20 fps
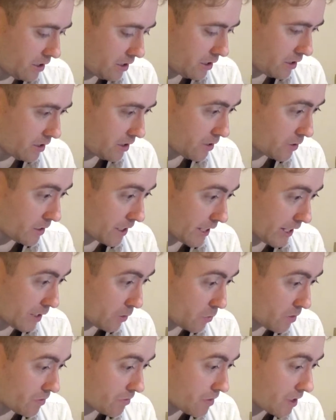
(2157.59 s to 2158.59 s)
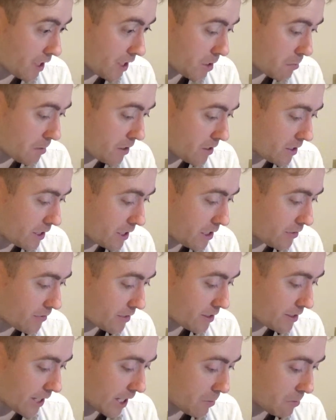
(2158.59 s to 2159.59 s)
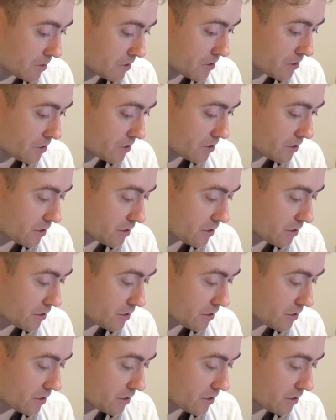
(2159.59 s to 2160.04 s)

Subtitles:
Okay, we've got about even damage.